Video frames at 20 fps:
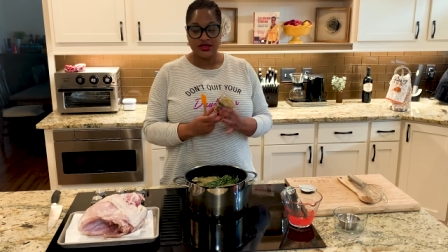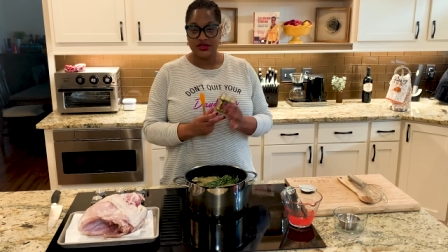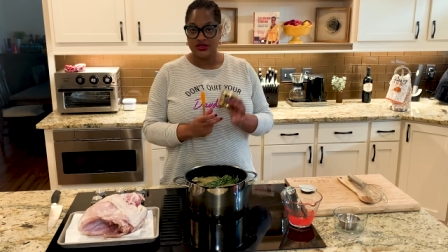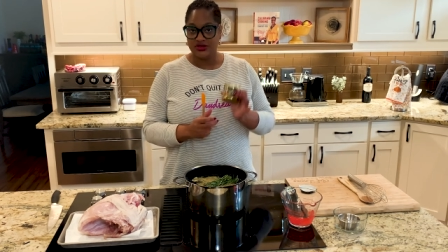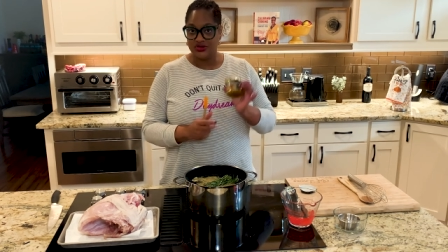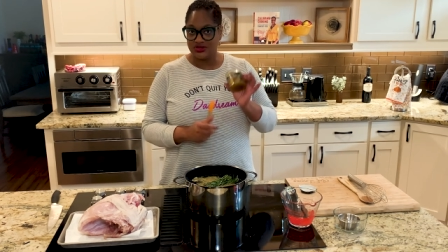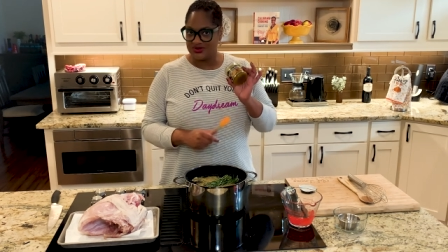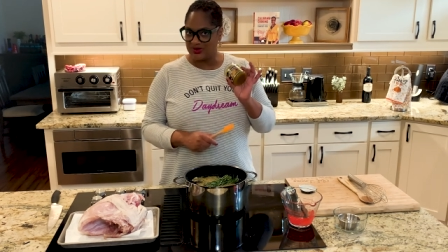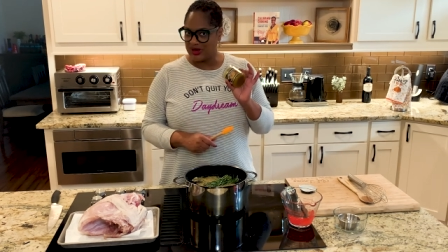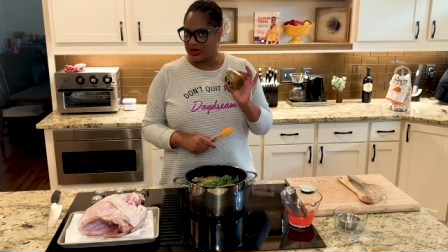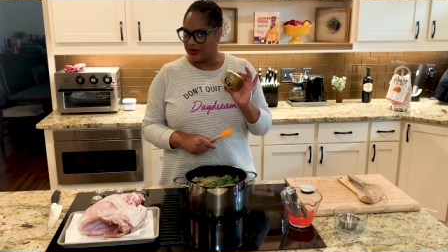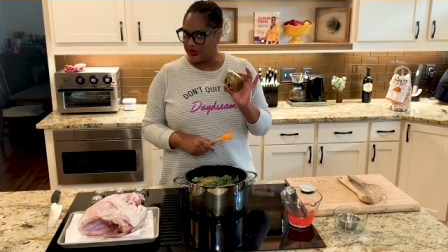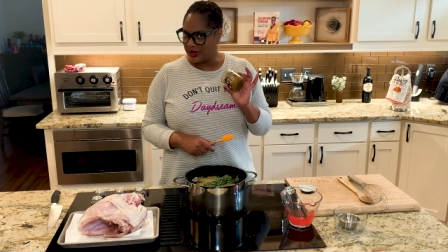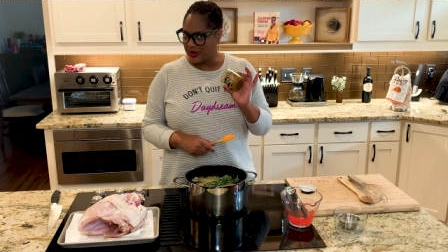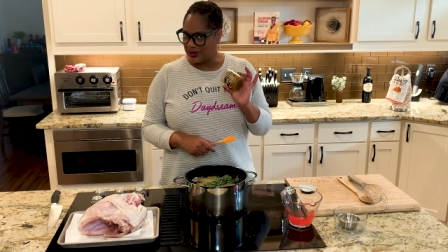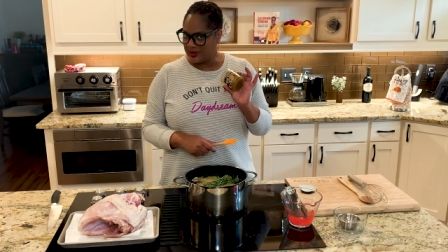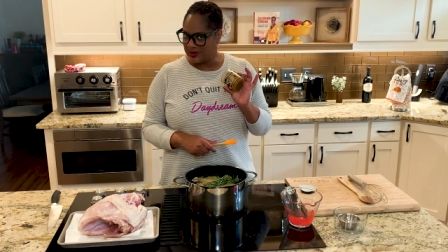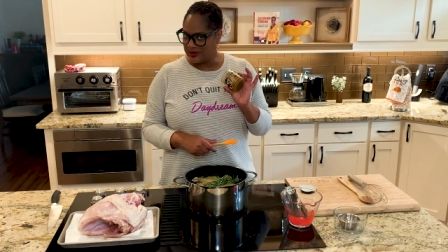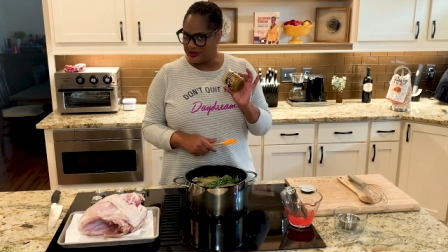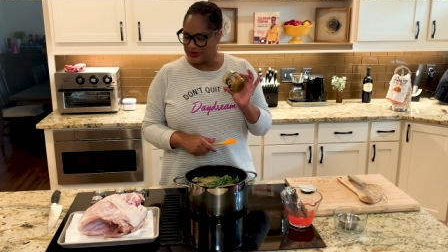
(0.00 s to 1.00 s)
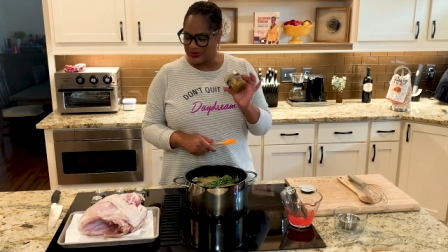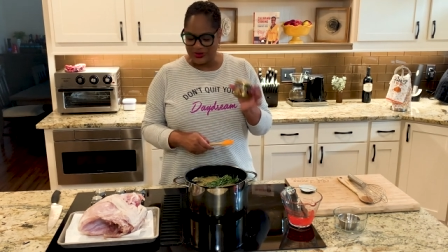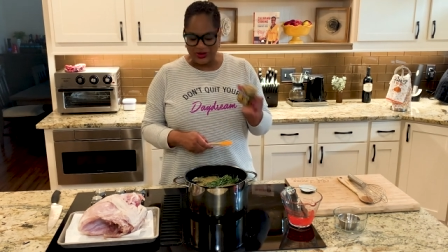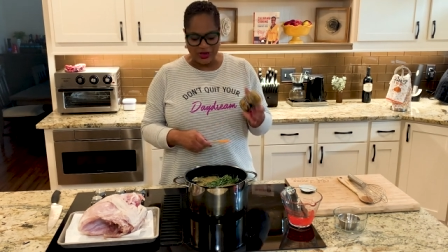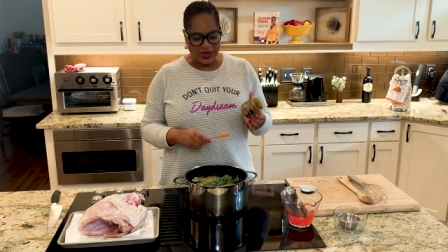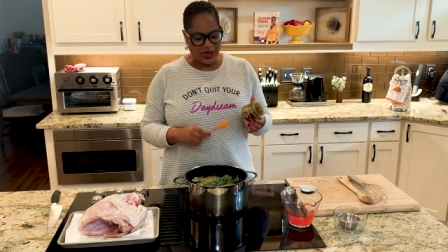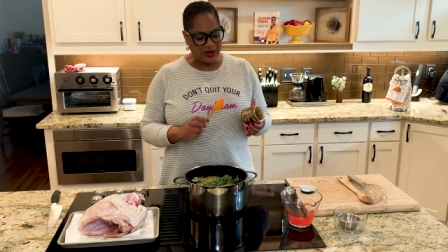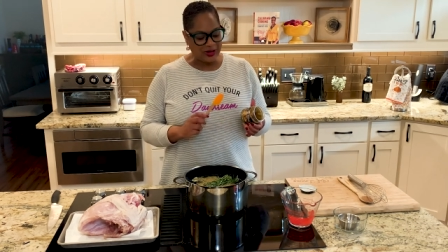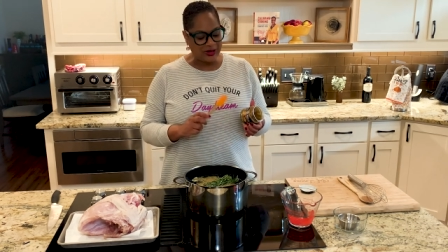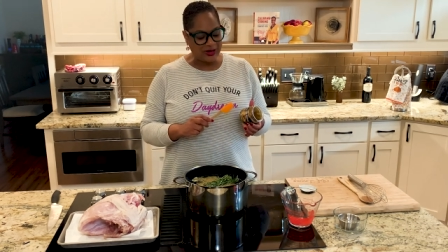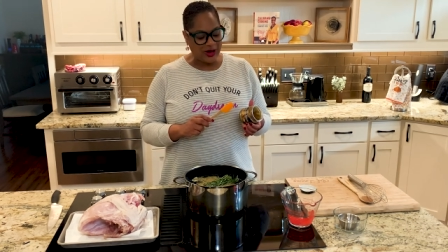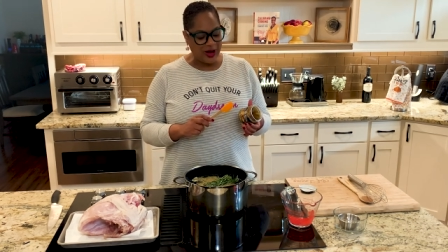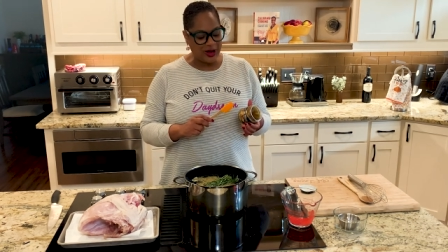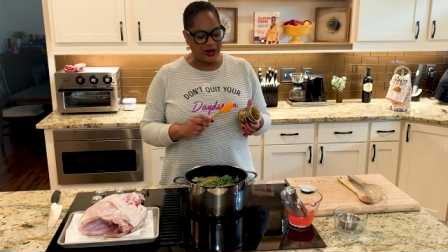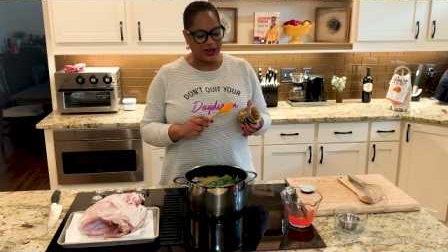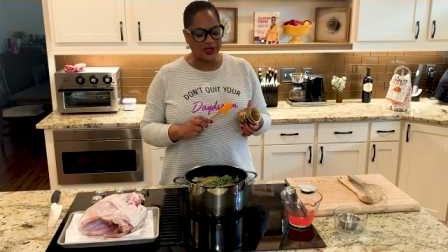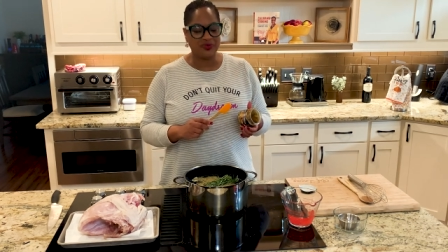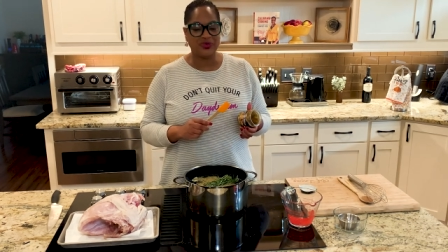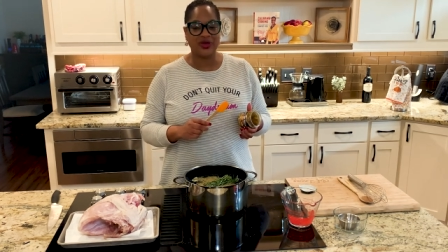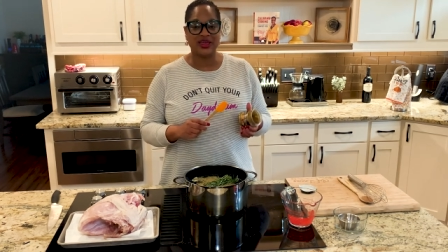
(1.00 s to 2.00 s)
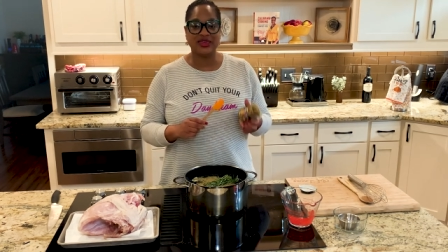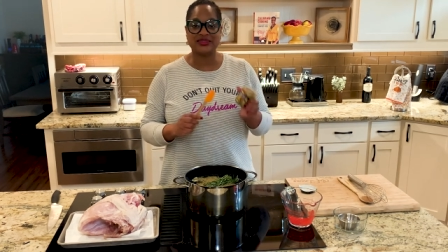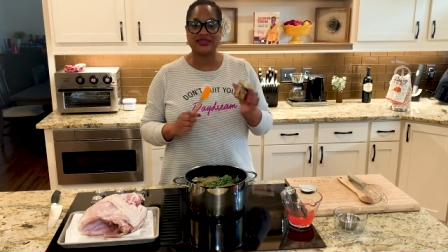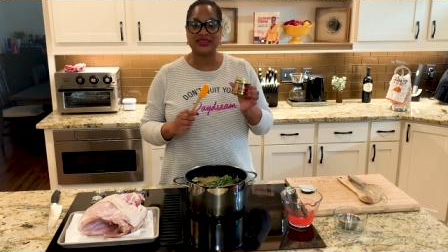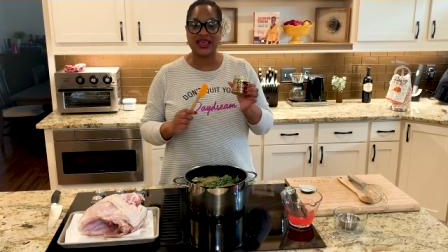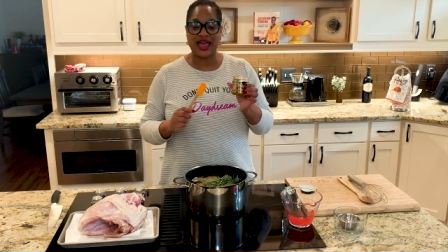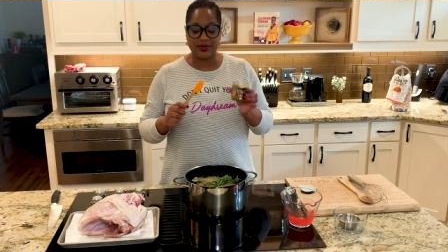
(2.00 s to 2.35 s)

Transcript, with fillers: use my Better Than Bouillon garlic base,